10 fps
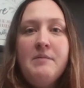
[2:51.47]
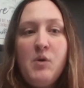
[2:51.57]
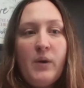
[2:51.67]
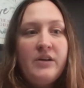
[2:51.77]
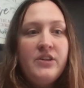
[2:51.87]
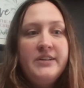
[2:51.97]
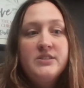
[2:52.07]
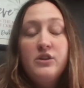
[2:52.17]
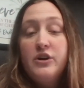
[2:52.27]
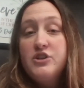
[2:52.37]
aware that it's
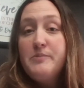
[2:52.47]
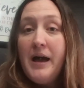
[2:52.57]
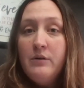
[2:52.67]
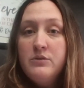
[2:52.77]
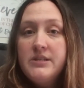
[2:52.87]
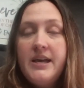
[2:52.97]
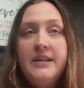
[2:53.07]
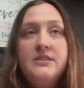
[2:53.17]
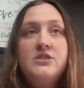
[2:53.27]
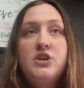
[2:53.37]
a large amount.
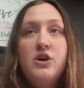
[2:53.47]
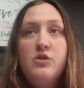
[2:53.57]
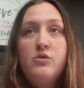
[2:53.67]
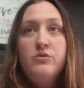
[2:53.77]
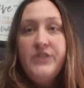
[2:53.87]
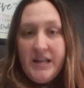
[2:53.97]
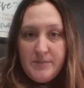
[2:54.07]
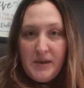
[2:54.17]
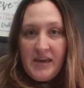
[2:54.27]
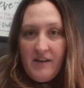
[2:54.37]
And so that's
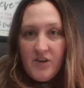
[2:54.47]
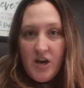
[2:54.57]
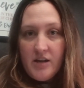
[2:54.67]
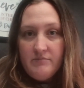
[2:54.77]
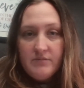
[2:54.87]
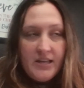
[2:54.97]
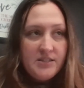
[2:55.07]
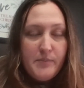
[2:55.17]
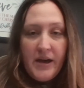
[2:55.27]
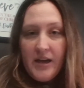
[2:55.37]
my caveat.
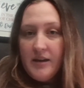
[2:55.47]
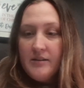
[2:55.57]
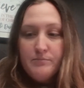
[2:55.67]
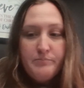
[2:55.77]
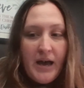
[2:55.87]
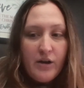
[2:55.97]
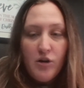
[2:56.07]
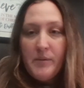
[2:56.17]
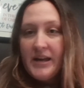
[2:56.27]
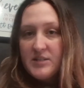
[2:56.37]
That's my
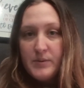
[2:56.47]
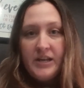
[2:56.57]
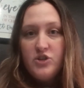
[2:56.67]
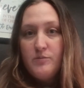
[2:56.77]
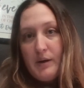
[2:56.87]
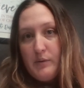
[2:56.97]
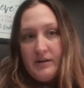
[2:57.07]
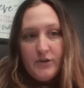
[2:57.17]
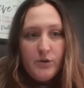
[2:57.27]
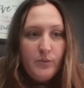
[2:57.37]
background, my explanation, my
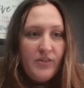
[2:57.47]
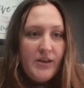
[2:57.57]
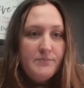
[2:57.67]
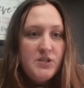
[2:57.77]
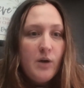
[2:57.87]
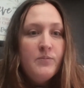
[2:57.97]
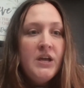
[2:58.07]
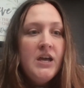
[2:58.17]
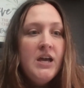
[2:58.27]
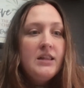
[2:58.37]
whatever with it. So
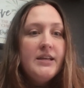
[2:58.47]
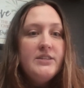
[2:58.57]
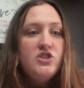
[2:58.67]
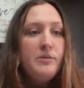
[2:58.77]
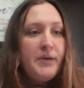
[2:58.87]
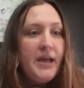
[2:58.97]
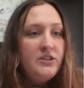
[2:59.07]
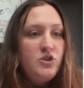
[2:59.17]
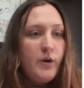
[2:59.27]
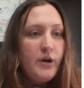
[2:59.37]
let's jump
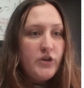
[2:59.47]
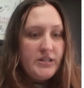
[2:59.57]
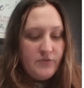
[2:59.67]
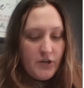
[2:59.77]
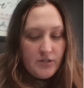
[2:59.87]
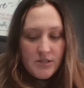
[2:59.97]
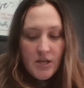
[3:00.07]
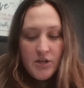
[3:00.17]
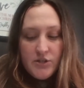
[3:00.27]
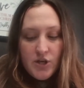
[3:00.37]
into our transfers.
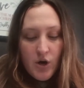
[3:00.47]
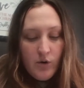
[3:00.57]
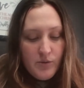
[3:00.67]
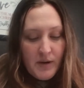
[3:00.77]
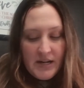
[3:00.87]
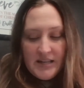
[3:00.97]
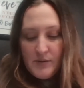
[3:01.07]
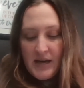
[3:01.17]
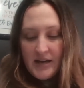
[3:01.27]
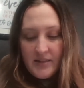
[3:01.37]
So the money that
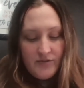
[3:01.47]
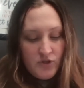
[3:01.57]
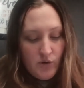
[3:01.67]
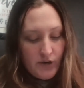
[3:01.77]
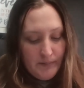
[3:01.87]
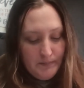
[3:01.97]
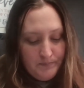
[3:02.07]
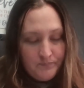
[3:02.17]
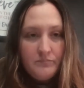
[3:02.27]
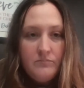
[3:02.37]
we had left over
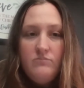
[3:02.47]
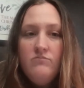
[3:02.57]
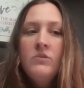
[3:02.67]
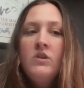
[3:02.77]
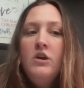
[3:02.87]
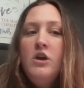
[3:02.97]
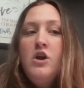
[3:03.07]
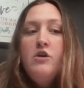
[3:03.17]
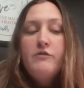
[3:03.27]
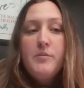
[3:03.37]

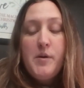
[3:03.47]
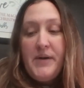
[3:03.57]
from our